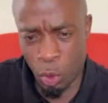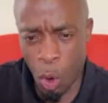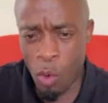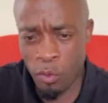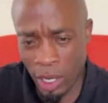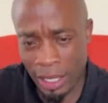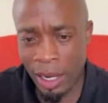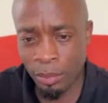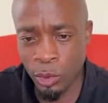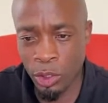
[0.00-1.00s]

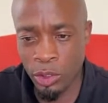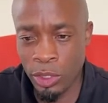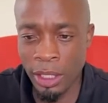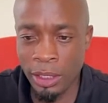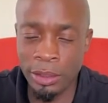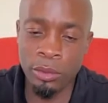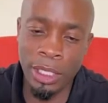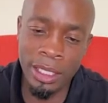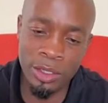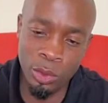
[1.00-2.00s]
overcome, because you said,
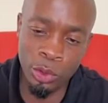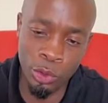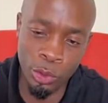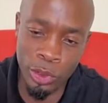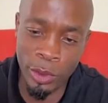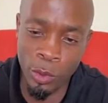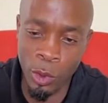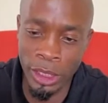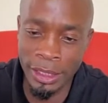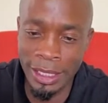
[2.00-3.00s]
let us not use the
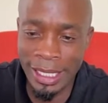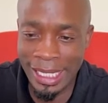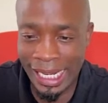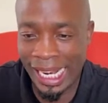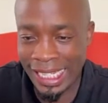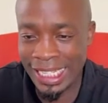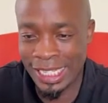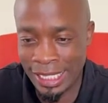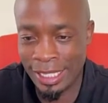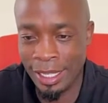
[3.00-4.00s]
word
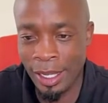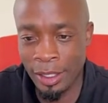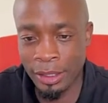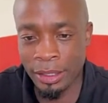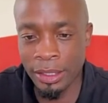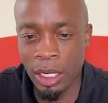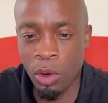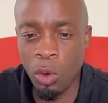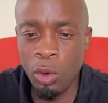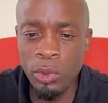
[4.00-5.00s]
crisis? Did
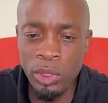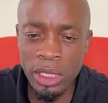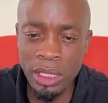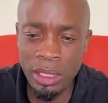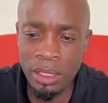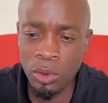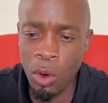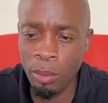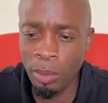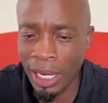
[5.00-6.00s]
our communities
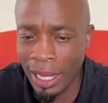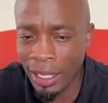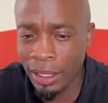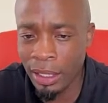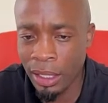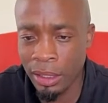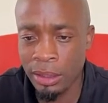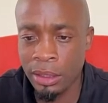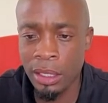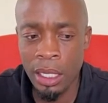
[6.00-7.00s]
comply
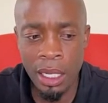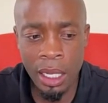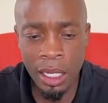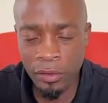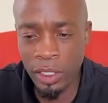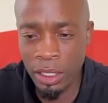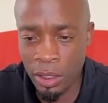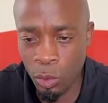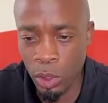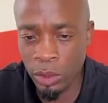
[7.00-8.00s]
and
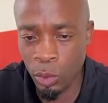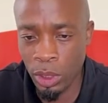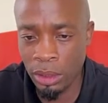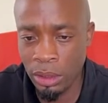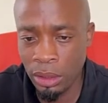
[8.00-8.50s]
everything went well?